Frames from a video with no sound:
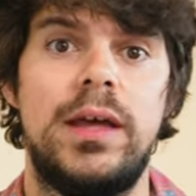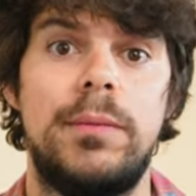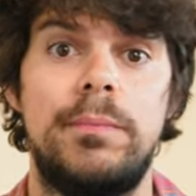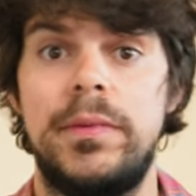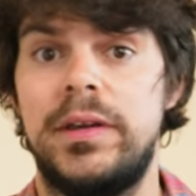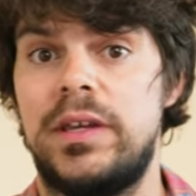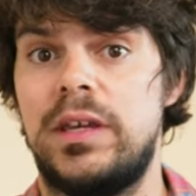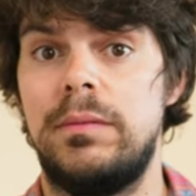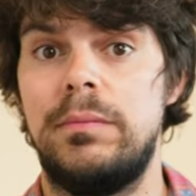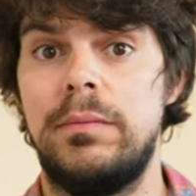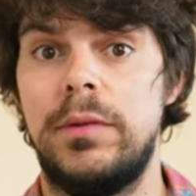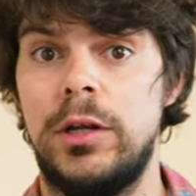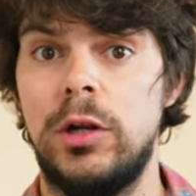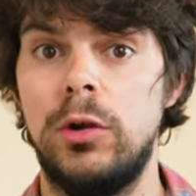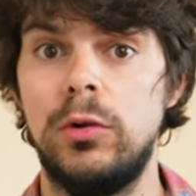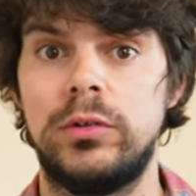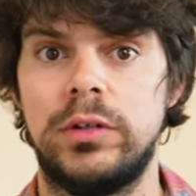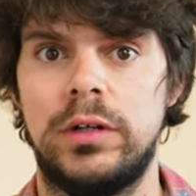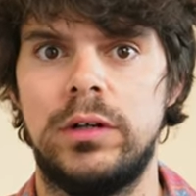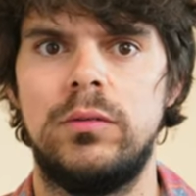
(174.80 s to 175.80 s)
making
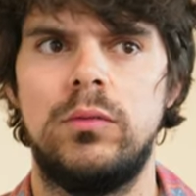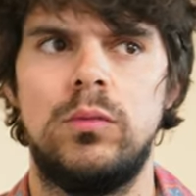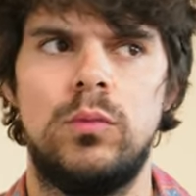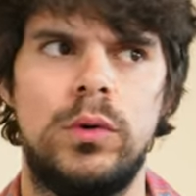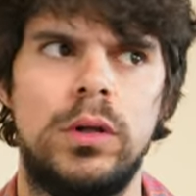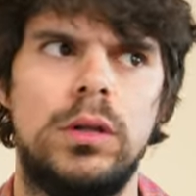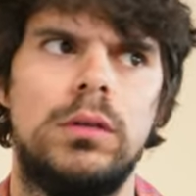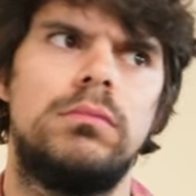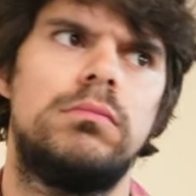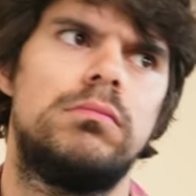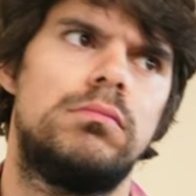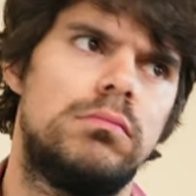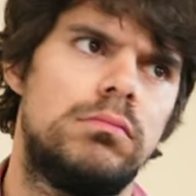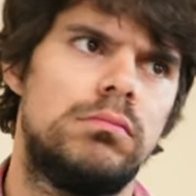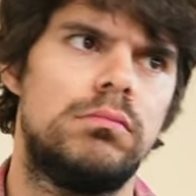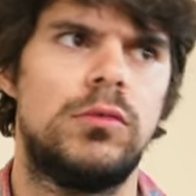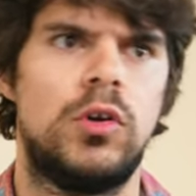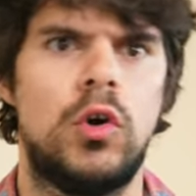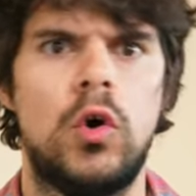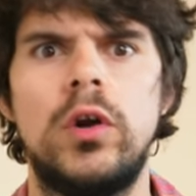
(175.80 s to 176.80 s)
Minolta, well,
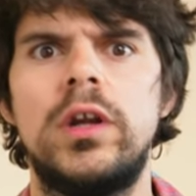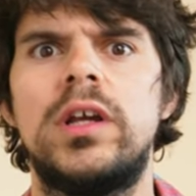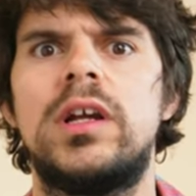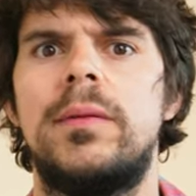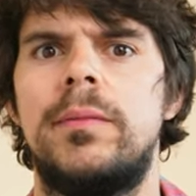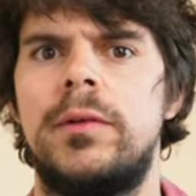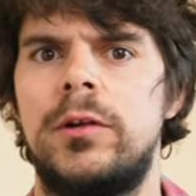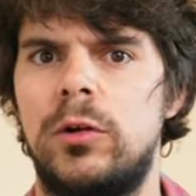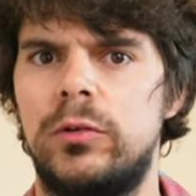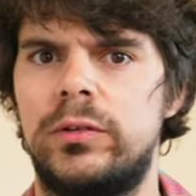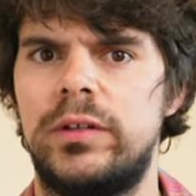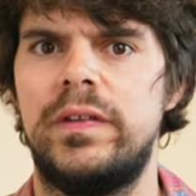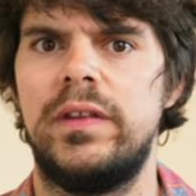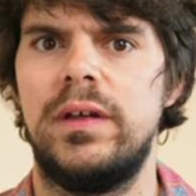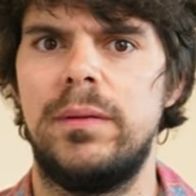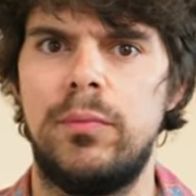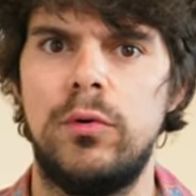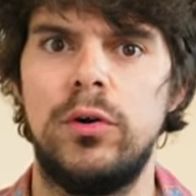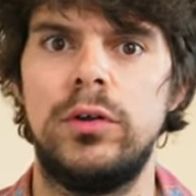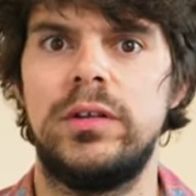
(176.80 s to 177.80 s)
Konica Minolta at
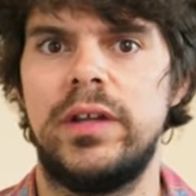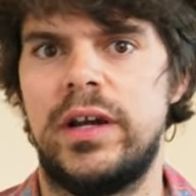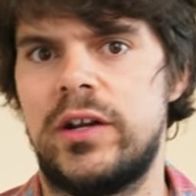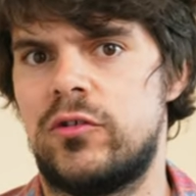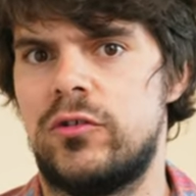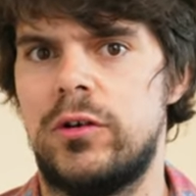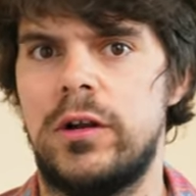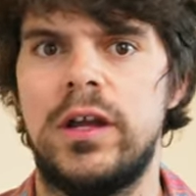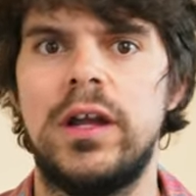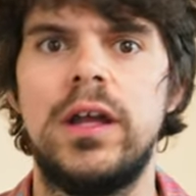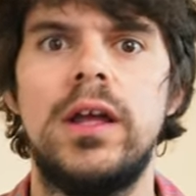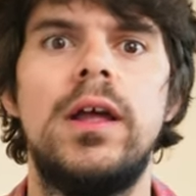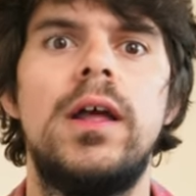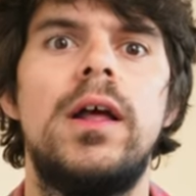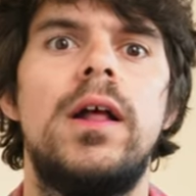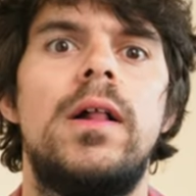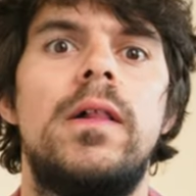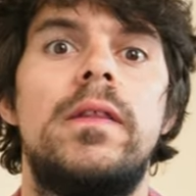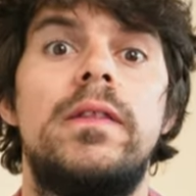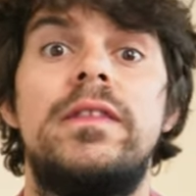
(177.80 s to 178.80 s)
that point actually,
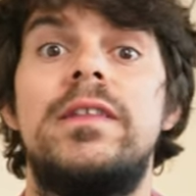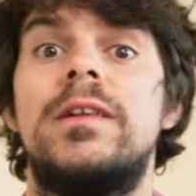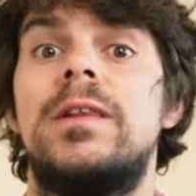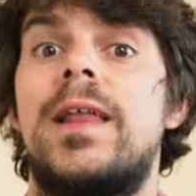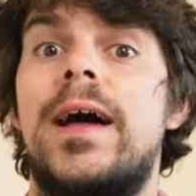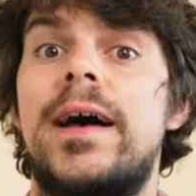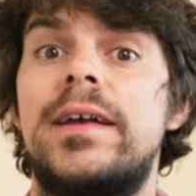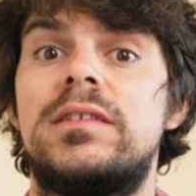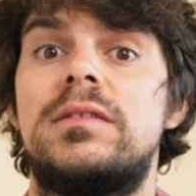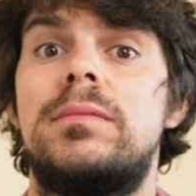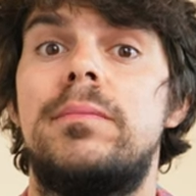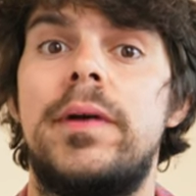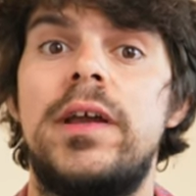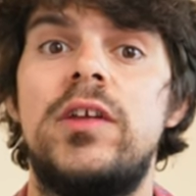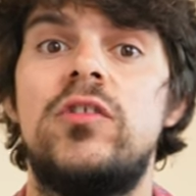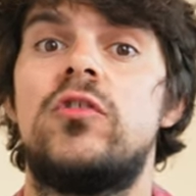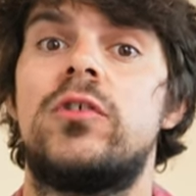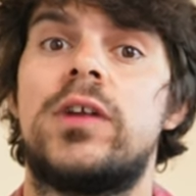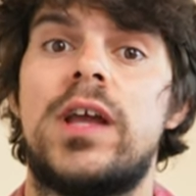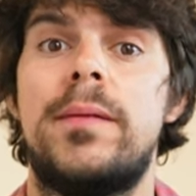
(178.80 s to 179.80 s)
the last
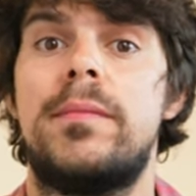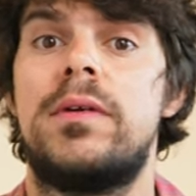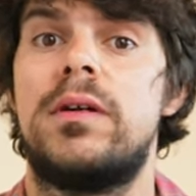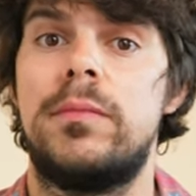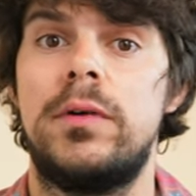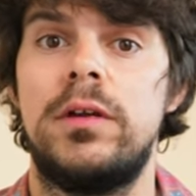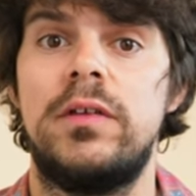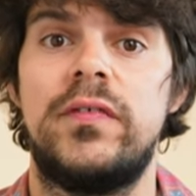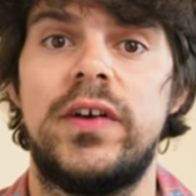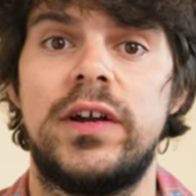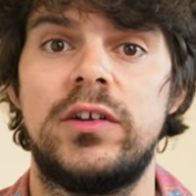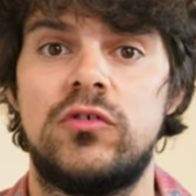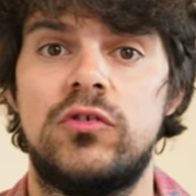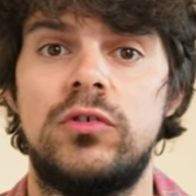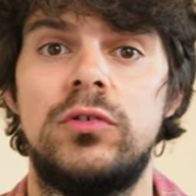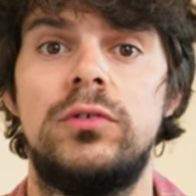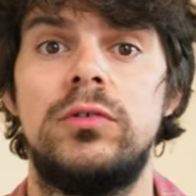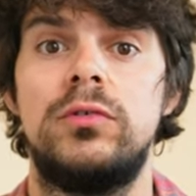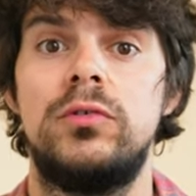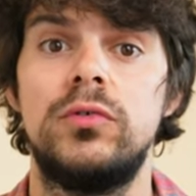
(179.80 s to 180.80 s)
major camera
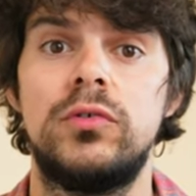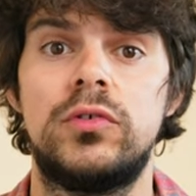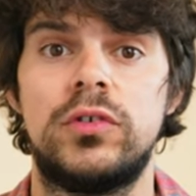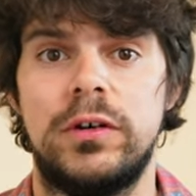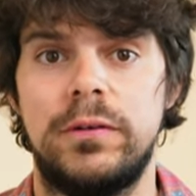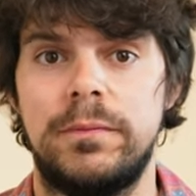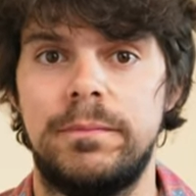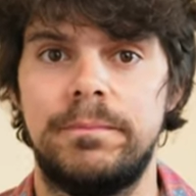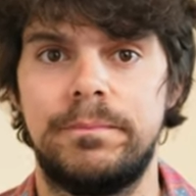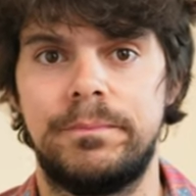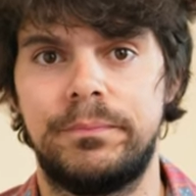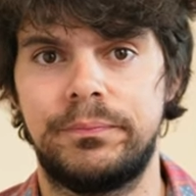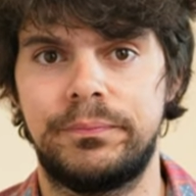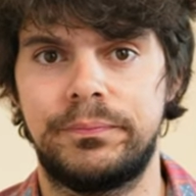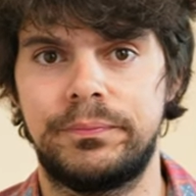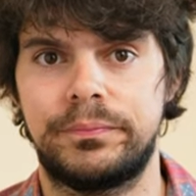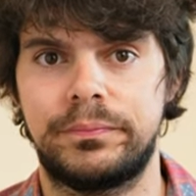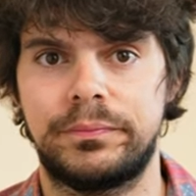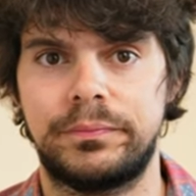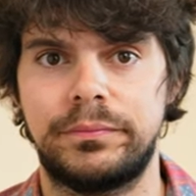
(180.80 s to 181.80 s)
manufacturer to do so.
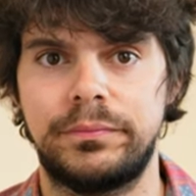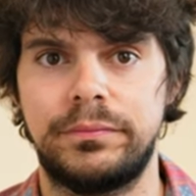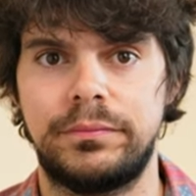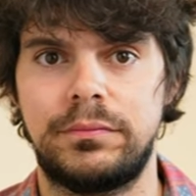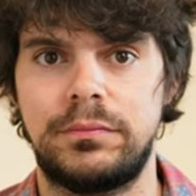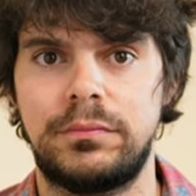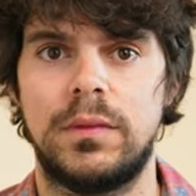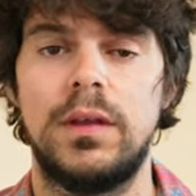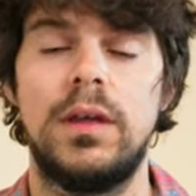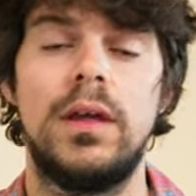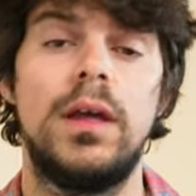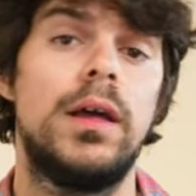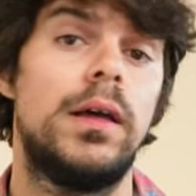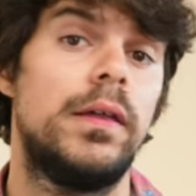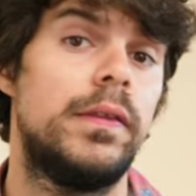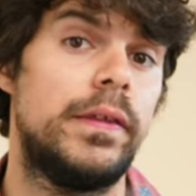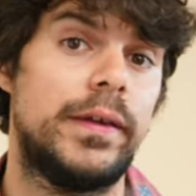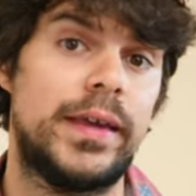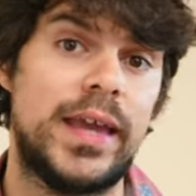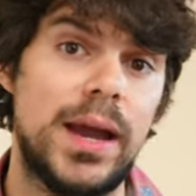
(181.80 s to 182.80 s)

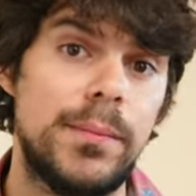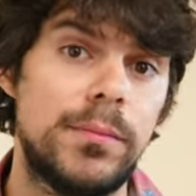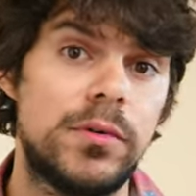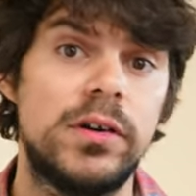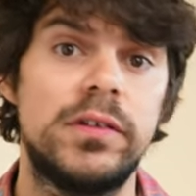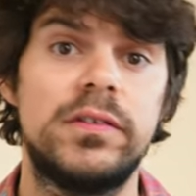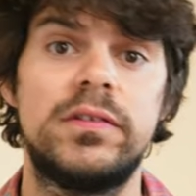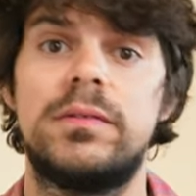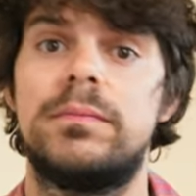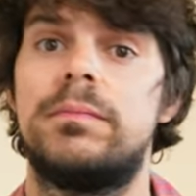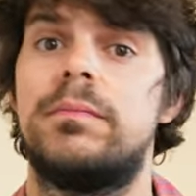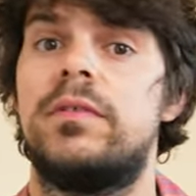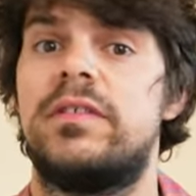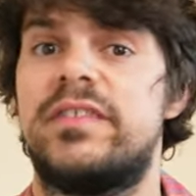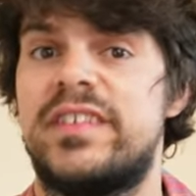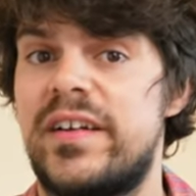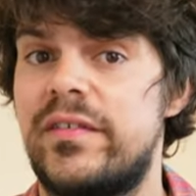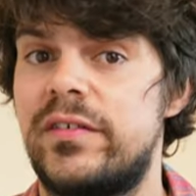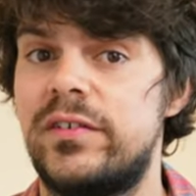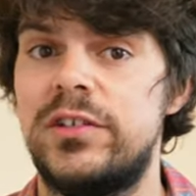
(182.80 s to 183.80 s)
The cameras,
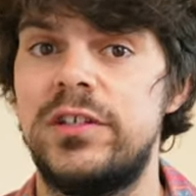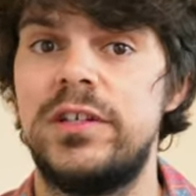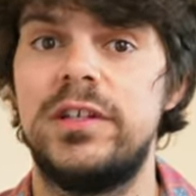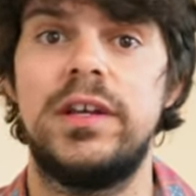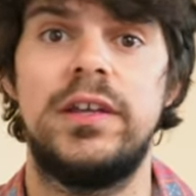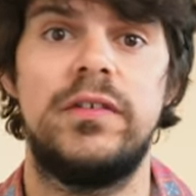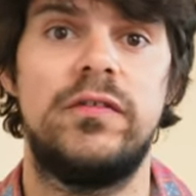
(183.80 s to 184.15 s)
7D